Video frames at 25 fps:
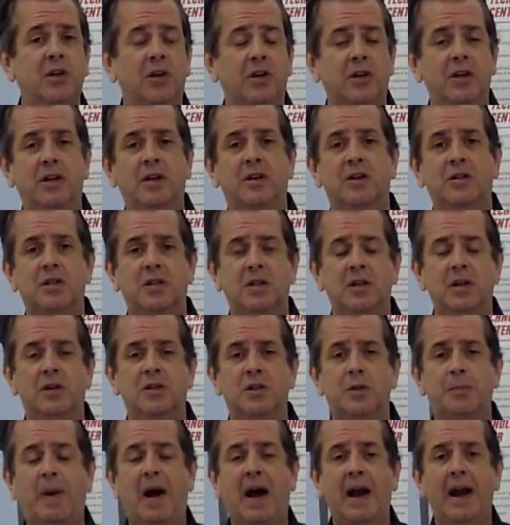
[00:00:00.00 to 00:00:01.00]
You're, you're,
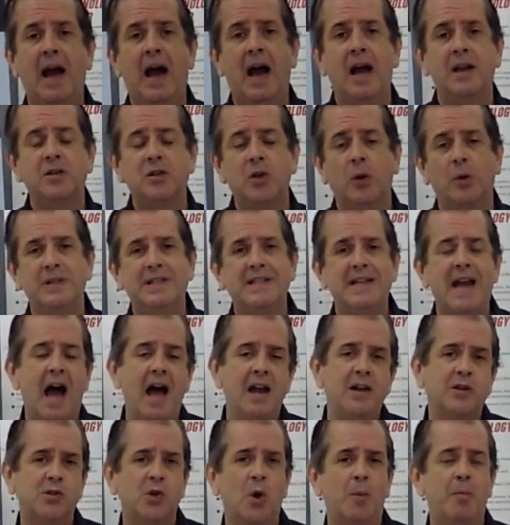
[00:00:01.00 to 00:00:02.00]
you're spot on. So it's
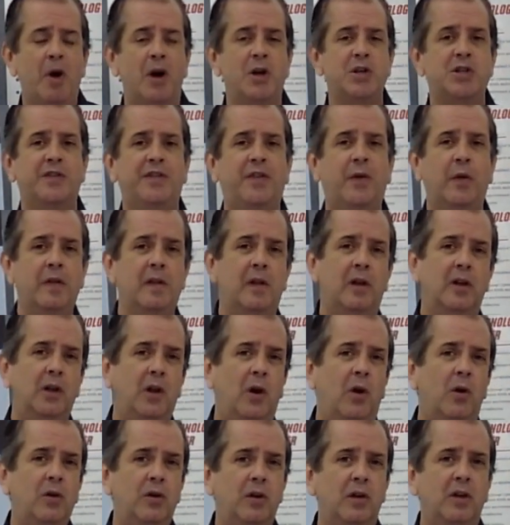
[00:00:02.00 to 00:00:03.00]
not so much for the
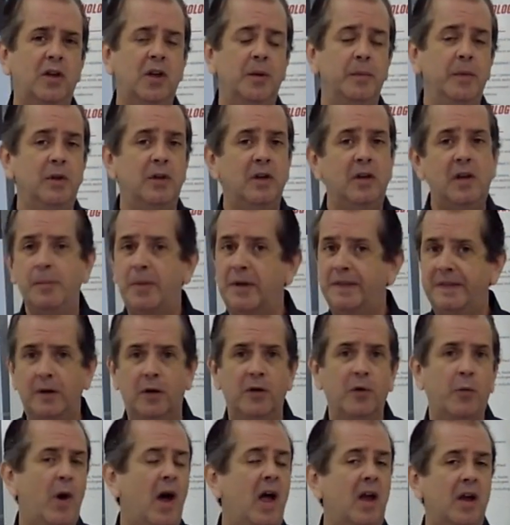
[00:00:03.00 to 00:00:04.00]
local community, but
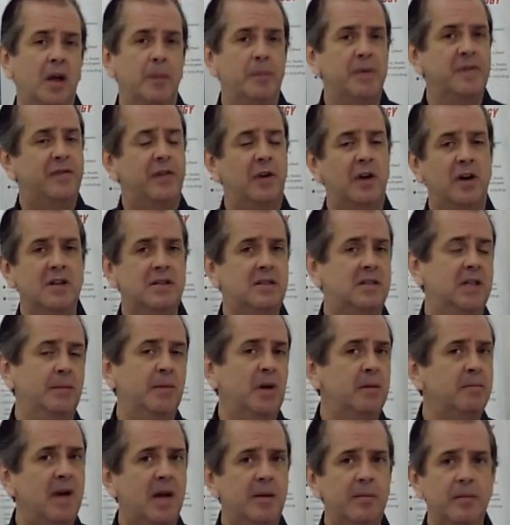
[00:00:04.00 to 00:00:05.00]
they're welcome. If they're a
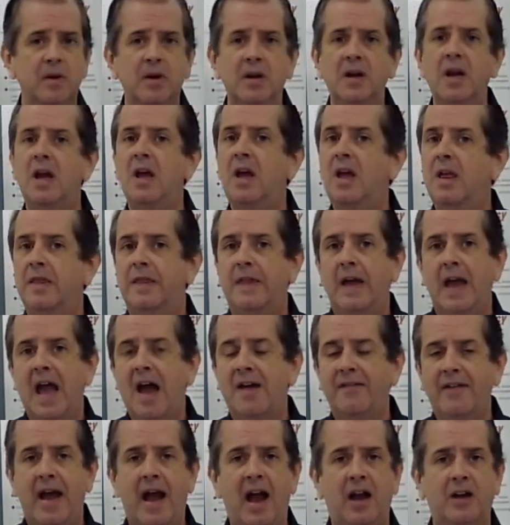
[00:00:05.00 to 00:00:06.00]
SEMA member, they
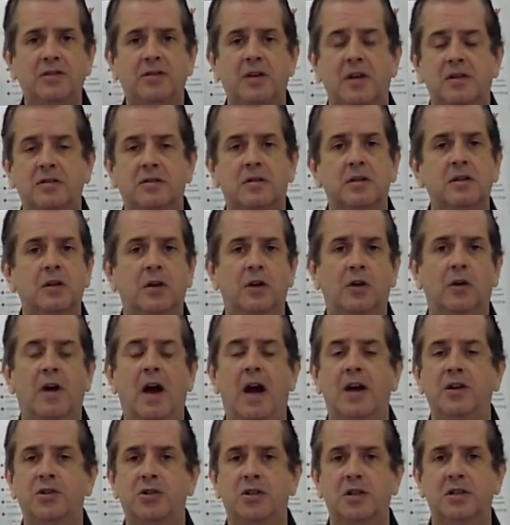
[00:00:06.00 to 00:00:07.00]
have access to the
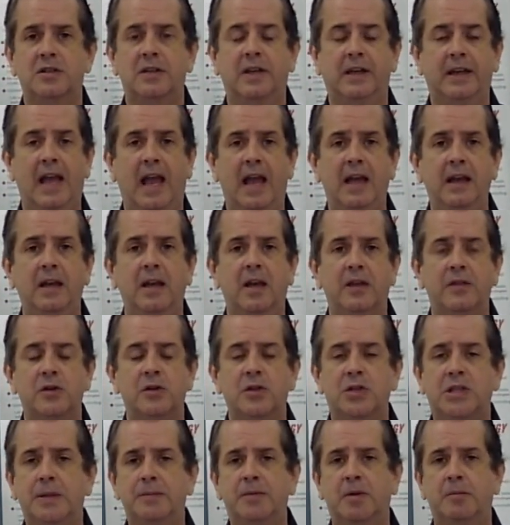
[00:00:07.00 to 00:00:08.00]
garage just like any other
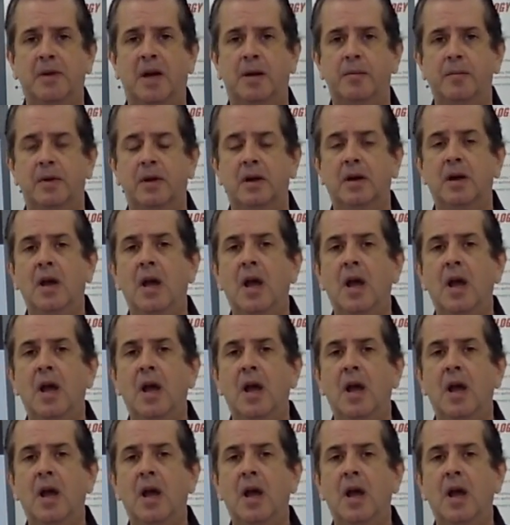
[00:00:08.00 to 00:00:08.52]
SEMA member.